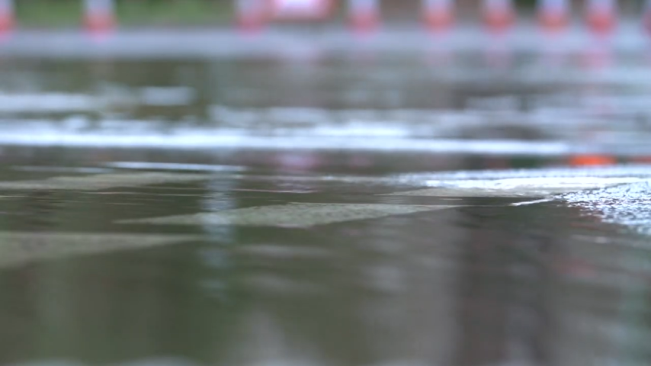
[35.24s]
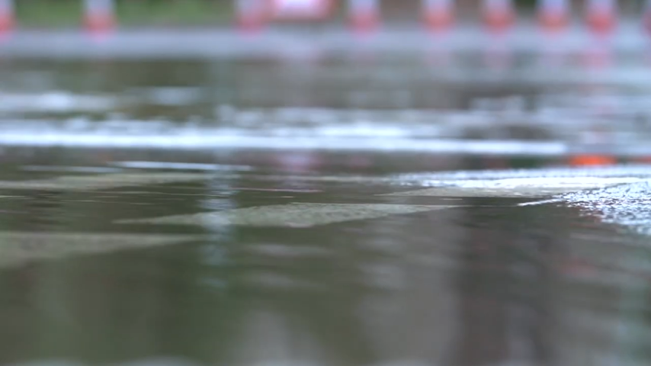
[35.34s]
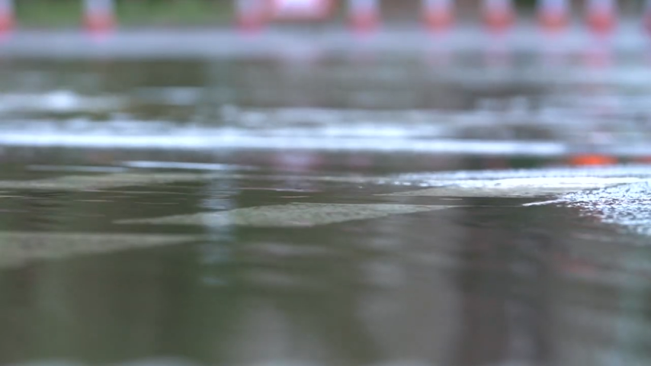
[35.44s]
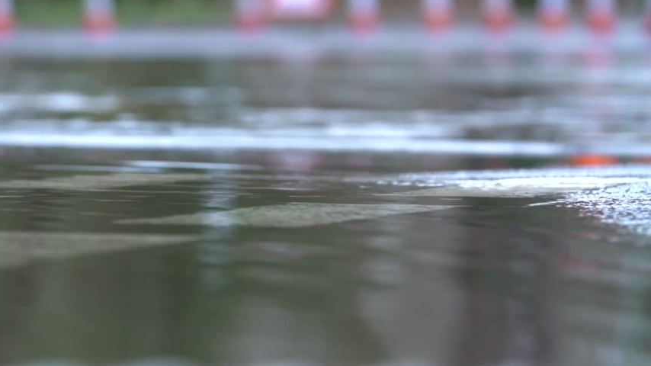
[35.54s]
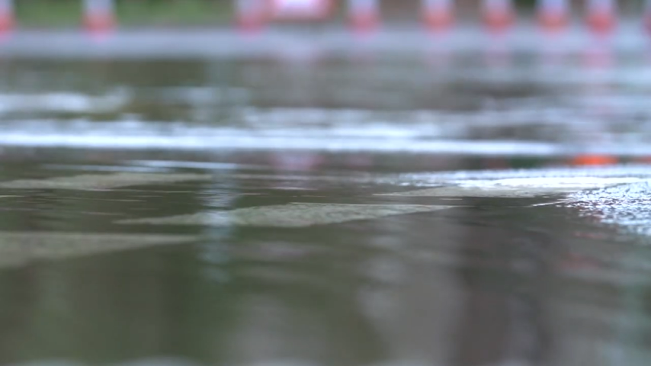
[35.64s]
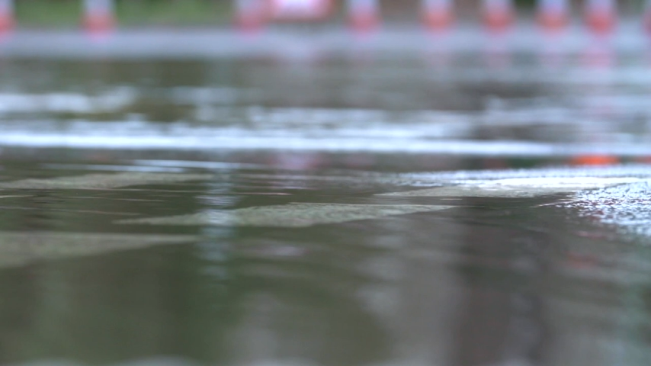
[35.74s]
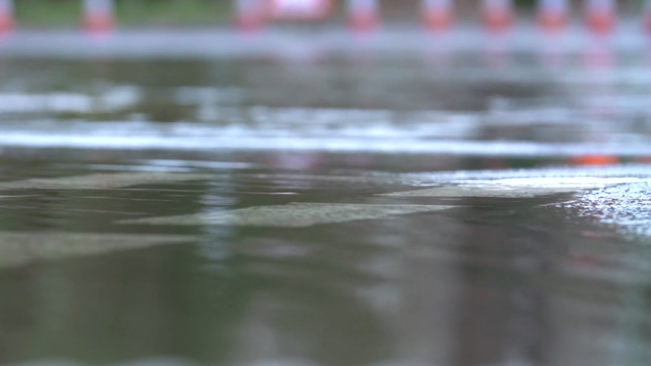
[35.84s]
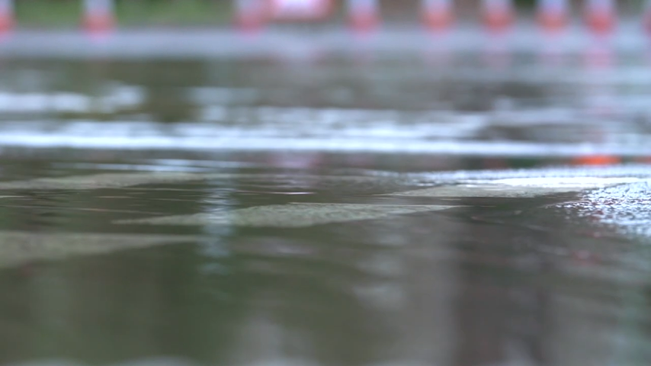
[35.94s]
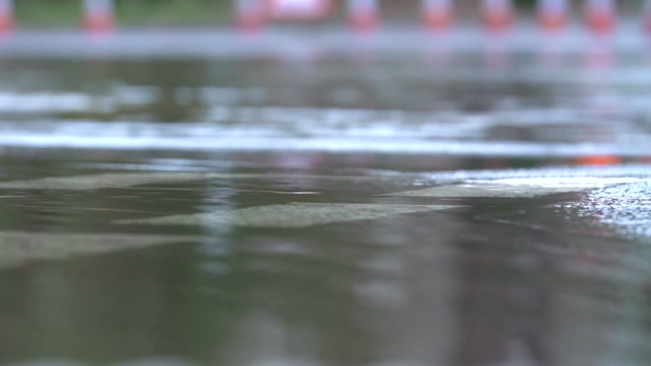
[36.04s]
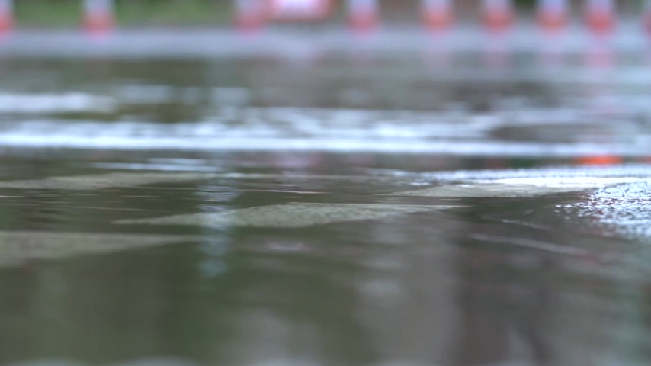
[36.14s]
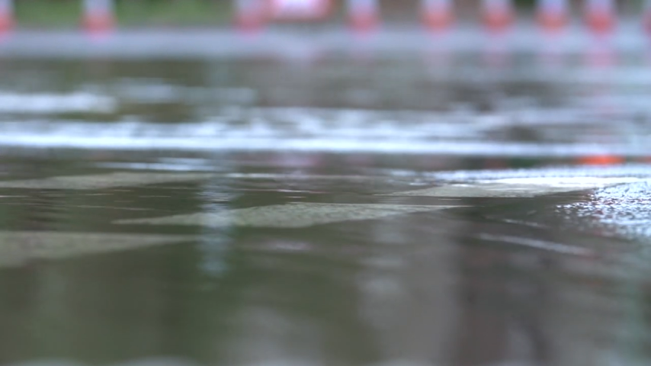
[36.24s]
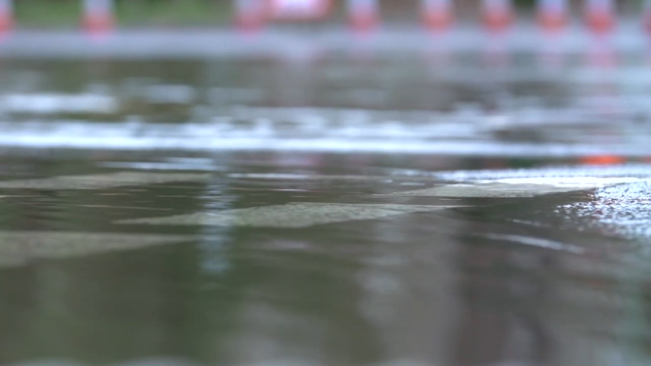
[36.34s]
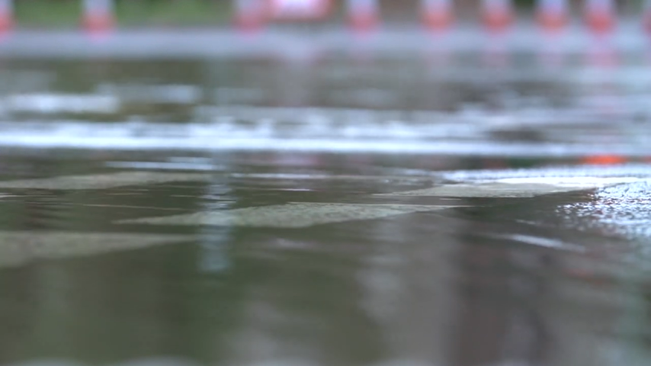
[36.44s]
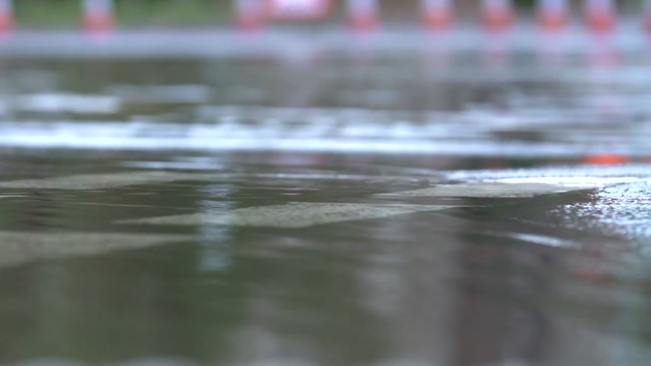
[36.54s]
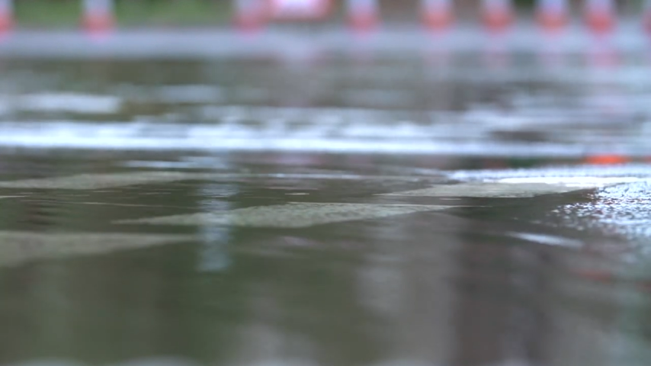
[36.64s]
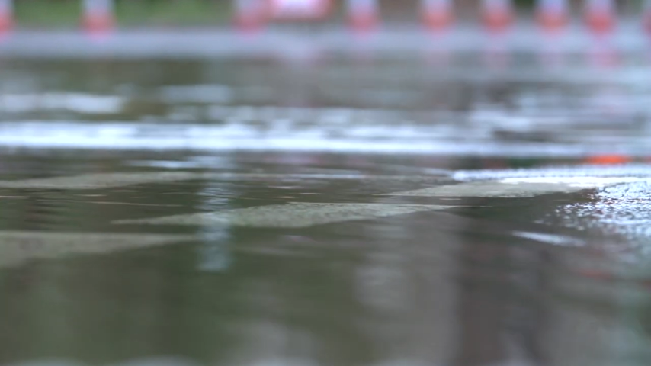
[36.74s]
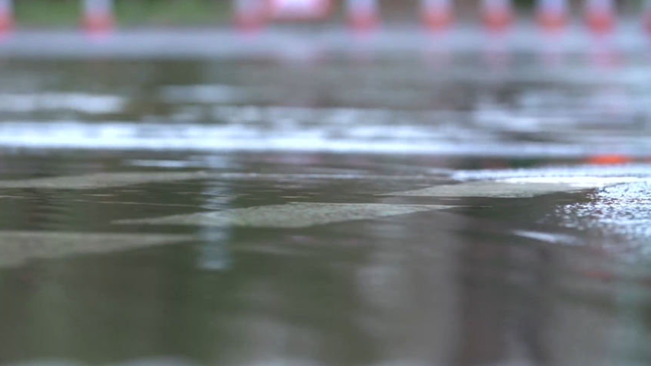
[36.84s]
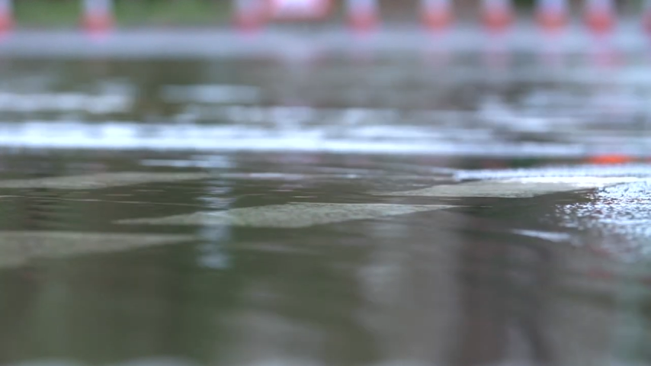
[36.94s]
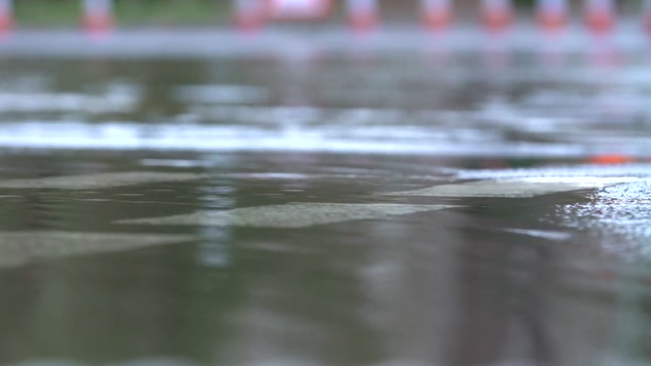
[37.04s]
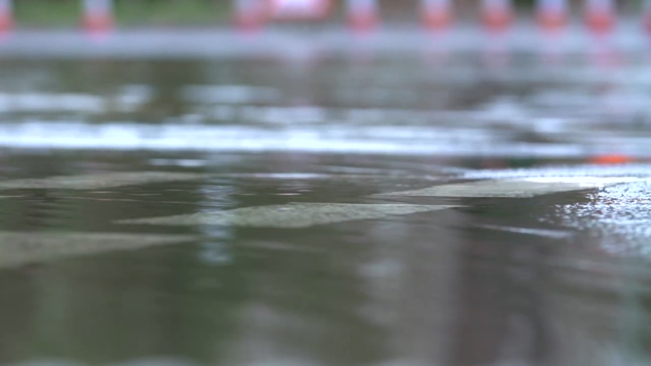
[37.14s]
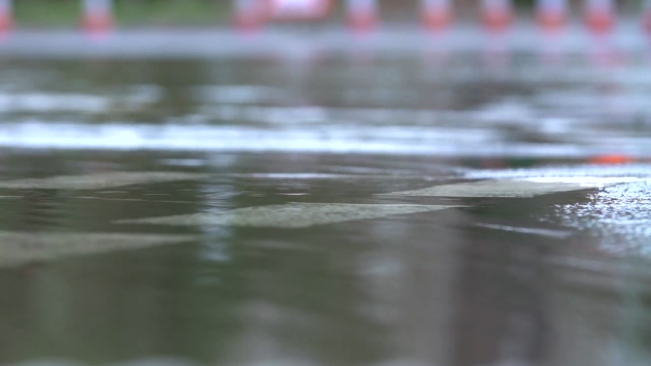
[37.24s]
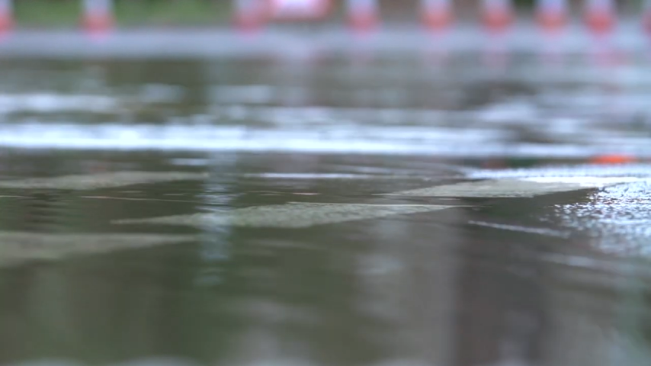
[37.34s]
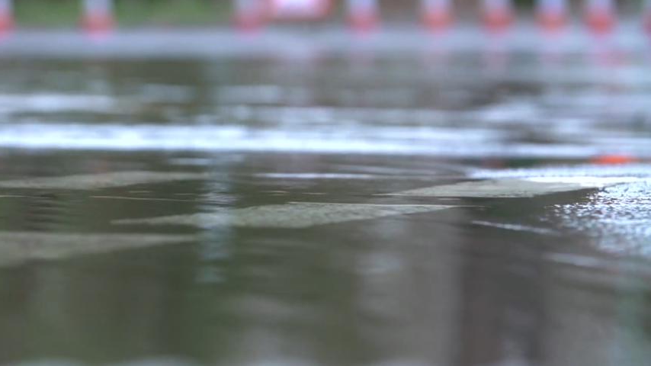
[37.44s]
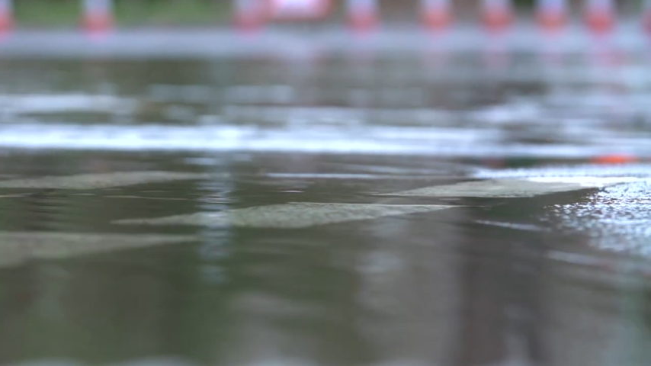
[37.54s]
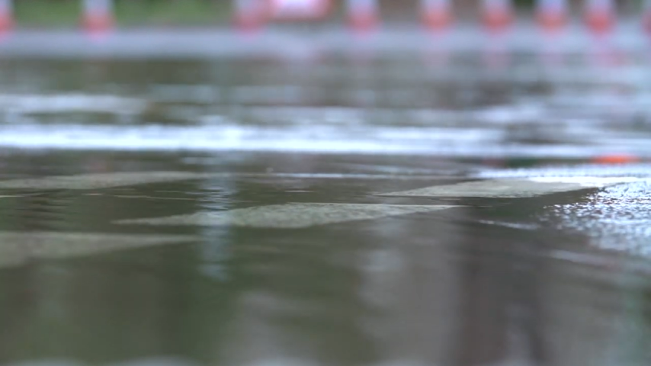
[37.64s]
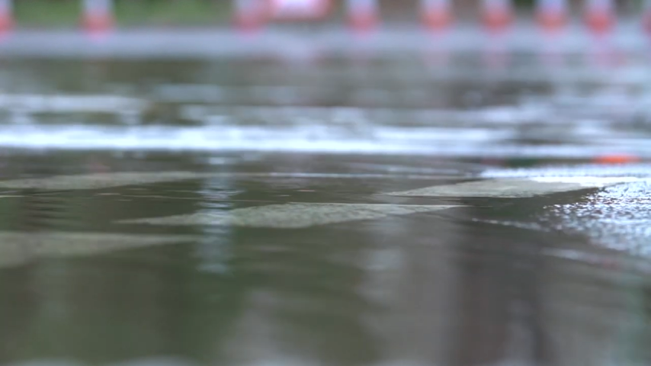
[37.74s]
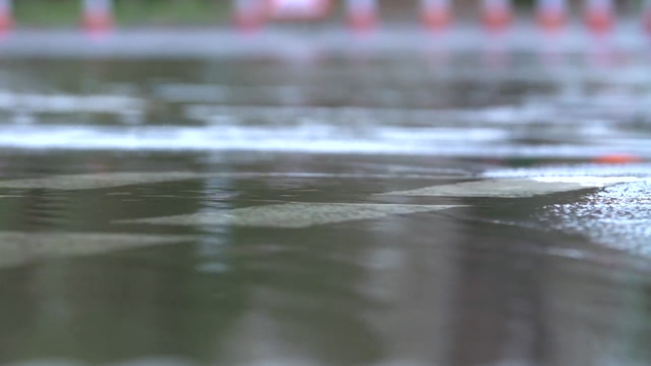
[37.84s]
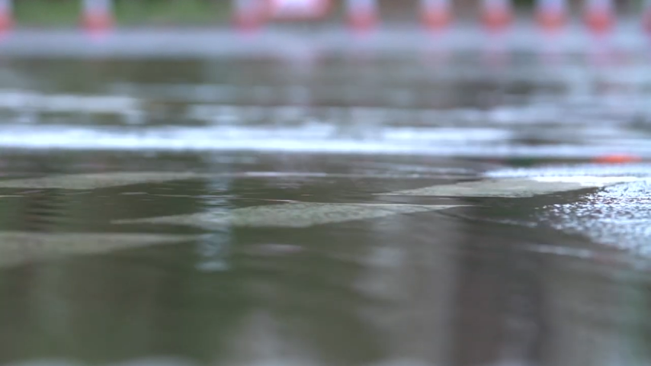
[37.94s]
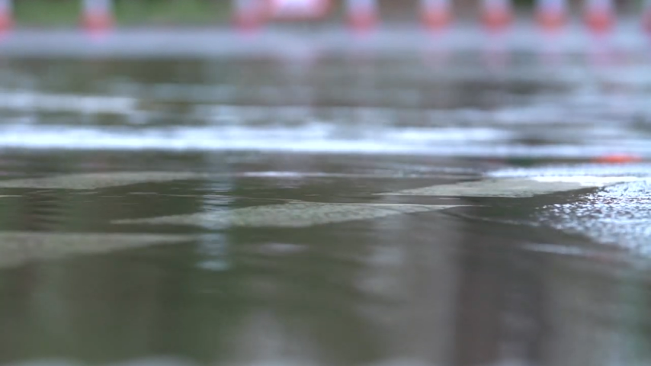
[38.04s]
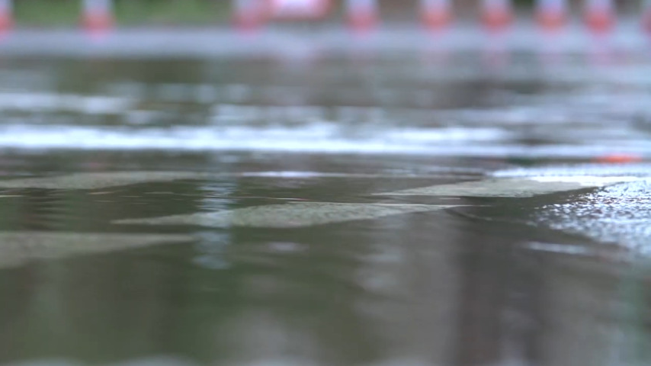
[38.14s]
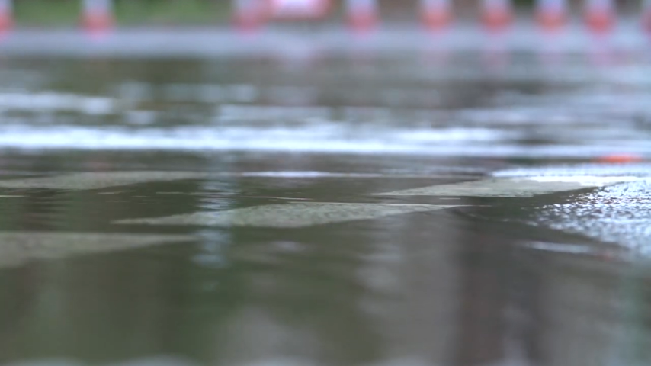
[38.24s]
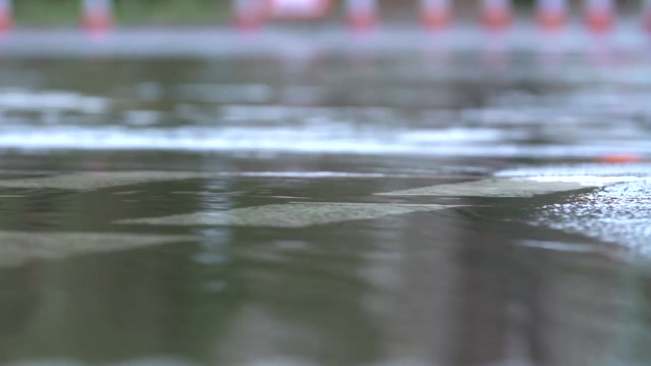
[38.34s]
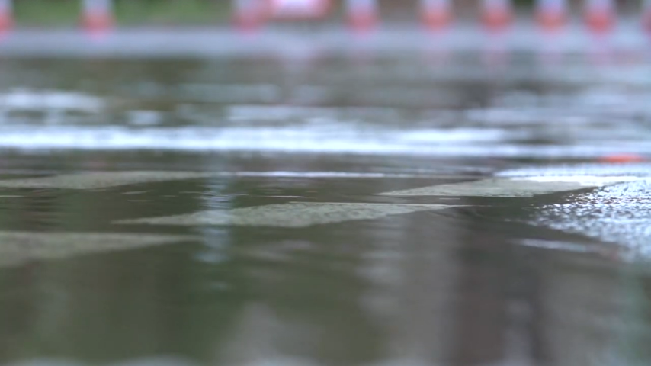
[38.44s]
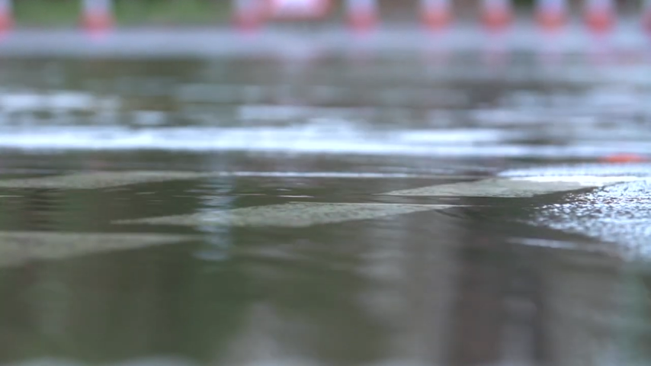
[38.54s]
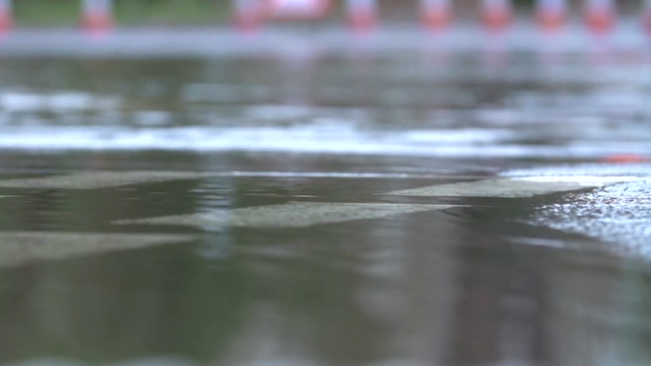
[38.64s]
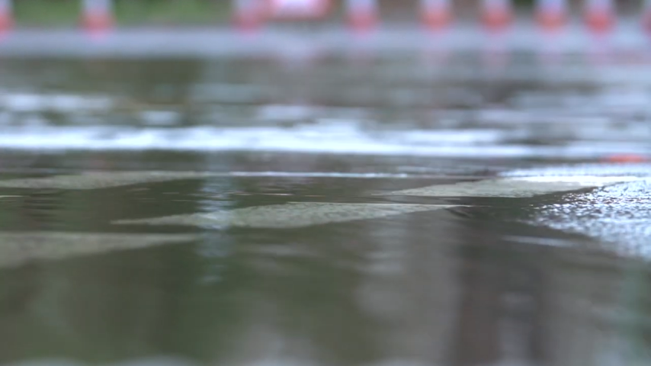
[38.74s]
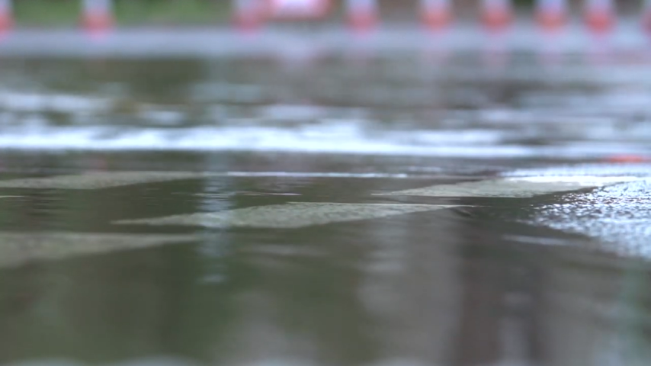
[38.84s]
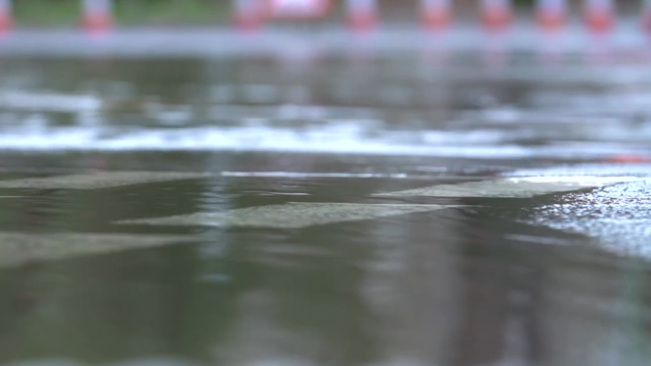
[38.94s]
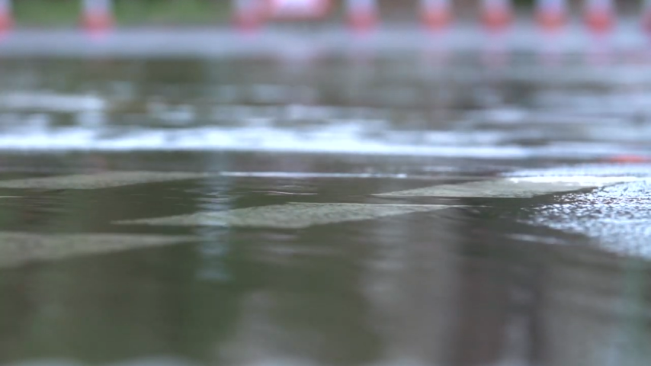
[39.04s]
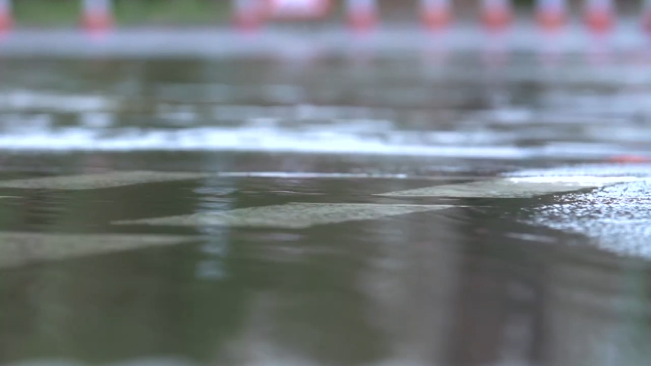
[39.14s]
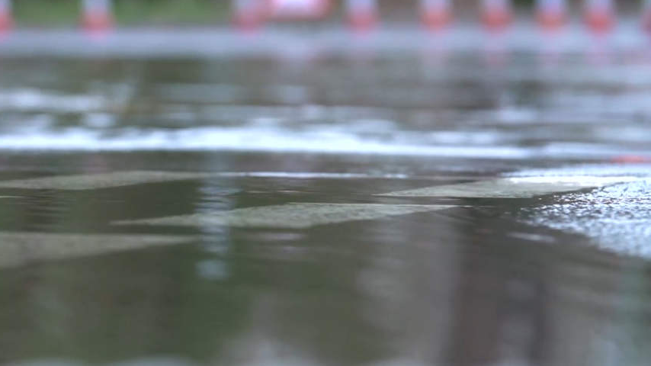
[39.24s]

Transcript: Nobody's mouth can be seen.